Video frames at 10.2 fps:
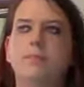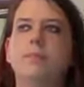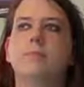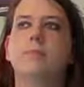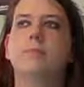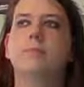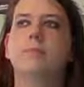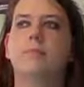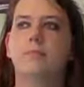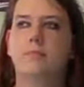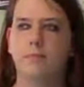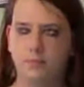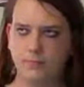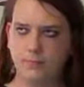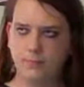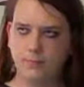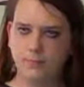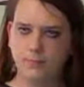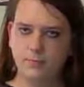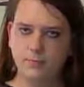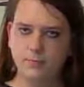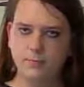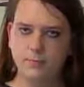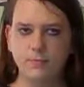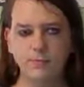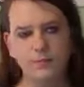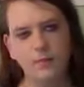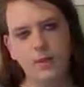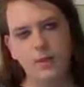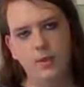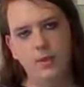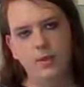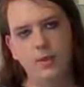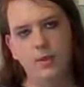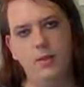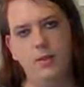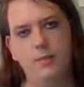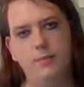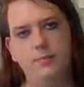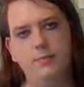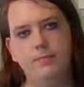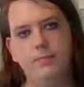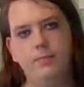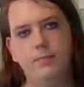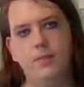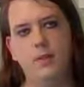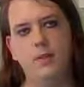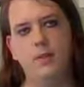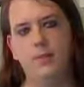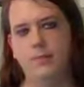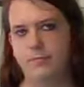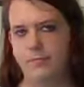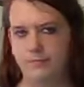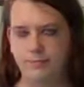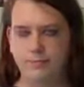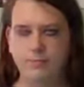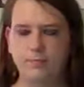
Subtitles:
Nobody speaks.